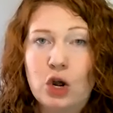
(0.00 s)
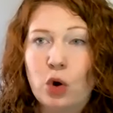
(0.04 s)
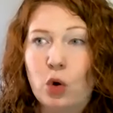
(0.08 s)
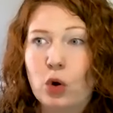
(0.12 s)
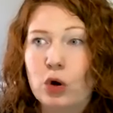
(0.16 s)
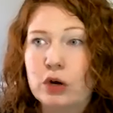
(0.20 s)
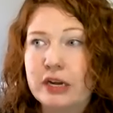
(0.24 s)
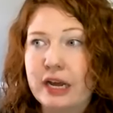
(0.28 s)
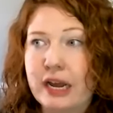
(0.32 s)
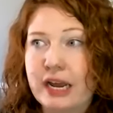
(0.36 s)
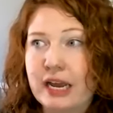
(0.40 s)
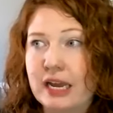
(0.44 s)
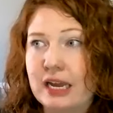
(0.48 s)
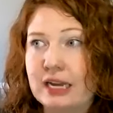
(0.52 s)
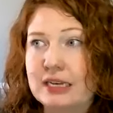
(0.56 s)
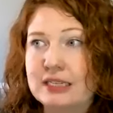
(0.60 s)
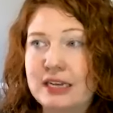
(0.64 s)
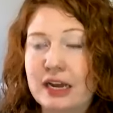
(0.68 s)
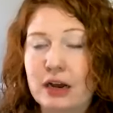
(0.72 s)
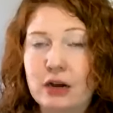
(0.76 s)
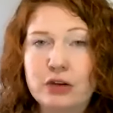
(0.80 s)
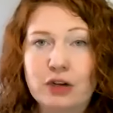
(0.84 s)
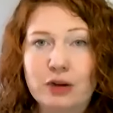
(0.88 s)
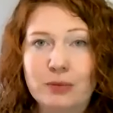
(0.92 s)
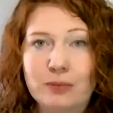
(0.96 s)
or to hand
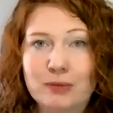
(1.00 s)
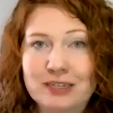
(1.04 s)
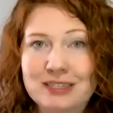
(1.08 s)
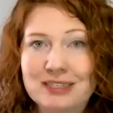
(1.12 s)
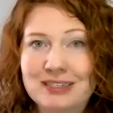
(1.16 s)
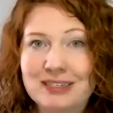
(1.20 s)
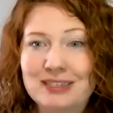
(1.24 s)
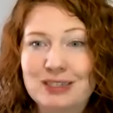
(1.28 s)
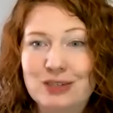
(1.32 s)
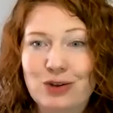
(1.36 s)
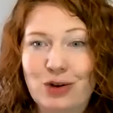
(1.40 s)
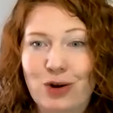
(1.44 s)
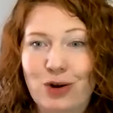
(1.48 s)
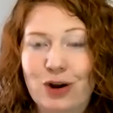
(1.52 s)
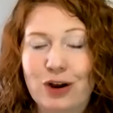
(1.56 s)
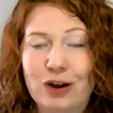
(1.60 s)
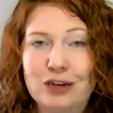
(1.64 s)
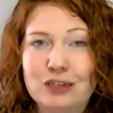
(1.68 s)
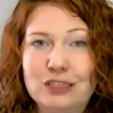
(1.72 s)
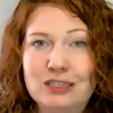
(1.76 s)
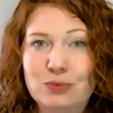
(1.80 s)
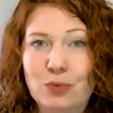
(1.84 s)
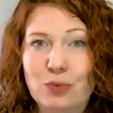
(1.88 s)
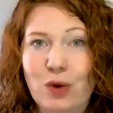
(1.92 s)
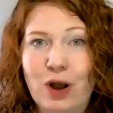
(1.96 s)
out your business
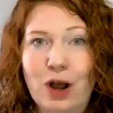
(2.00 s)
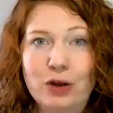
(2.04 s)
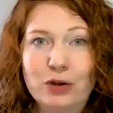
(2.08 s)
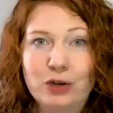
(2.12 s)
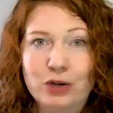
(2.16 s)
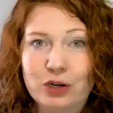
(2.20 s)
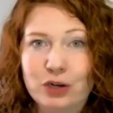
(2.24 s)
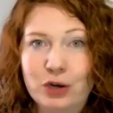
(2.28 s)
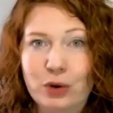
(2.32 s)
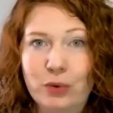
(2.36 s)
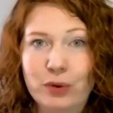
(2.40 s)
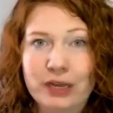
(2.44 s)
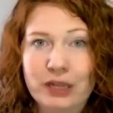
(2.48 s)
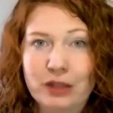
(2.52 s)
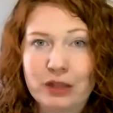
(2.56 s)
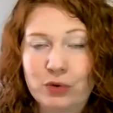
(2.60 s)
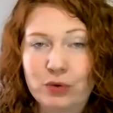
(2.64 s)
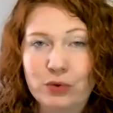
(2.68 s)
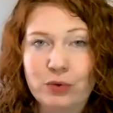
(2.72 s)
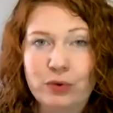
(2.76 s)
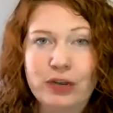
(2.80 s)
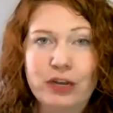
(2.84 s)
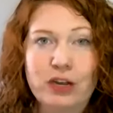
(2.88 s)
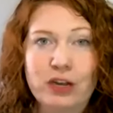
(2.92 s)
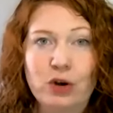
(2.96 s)
cards while you're going
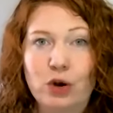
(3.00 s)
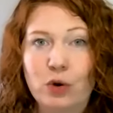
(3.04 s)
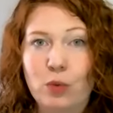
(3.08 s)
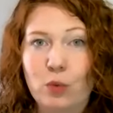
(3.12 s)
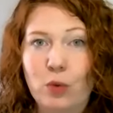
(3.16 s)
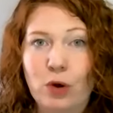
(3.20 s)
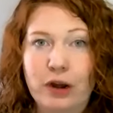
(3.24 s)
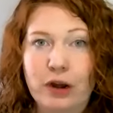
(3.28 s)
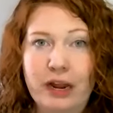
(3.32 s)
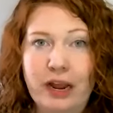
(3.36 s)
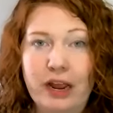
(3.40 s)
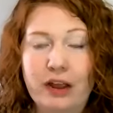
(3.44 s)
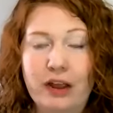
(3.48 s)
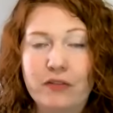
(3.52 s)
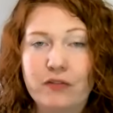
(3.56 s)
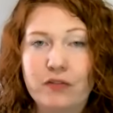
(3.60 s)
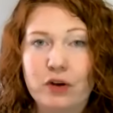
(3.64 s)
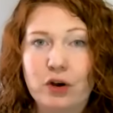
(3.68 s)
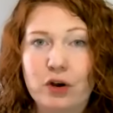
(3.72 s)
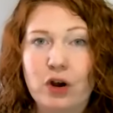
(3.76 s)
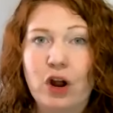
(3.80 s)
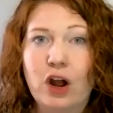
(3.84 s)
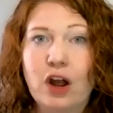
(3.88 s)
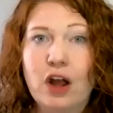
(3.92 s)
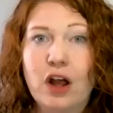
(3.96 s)
through it or
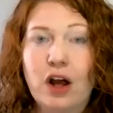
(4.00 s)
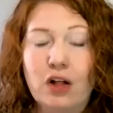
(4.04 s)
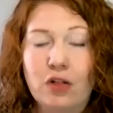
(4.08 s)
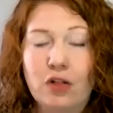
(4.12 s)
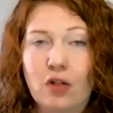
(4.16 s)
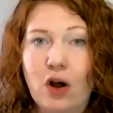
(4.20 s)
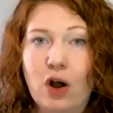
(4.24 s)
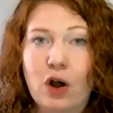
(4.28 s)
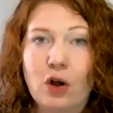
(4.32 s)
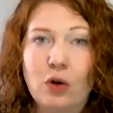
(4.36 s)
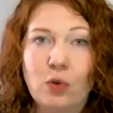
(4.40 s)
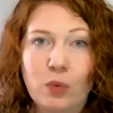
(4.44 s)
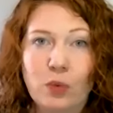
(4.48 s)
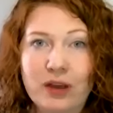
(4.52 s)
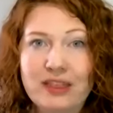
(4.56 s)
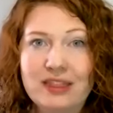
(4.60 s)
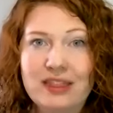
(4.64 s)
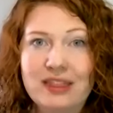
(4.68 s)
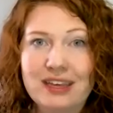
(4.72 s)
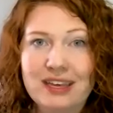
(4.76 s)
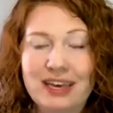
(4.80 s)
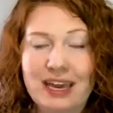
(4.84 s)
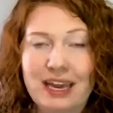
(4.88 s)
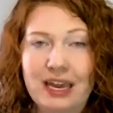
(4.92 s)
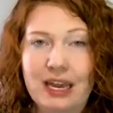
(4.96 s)
whatever along with
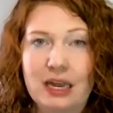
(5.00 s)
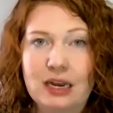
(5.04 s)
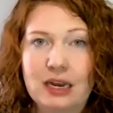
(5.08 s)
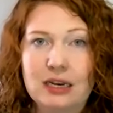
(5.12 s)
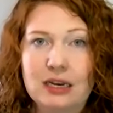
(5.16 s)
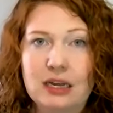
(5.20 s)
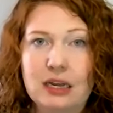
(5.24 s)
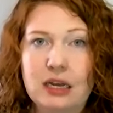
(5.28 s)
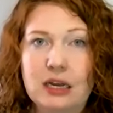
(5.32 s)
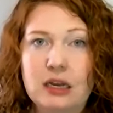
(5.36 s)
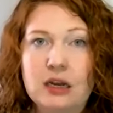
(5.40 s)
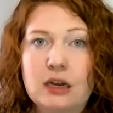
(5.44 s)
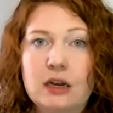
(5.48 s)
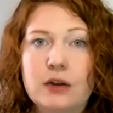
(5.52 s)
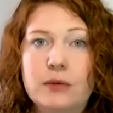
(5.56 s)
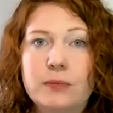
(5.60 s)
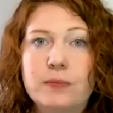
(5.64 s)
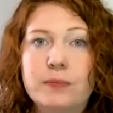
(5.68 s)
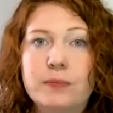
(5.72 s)
the candy,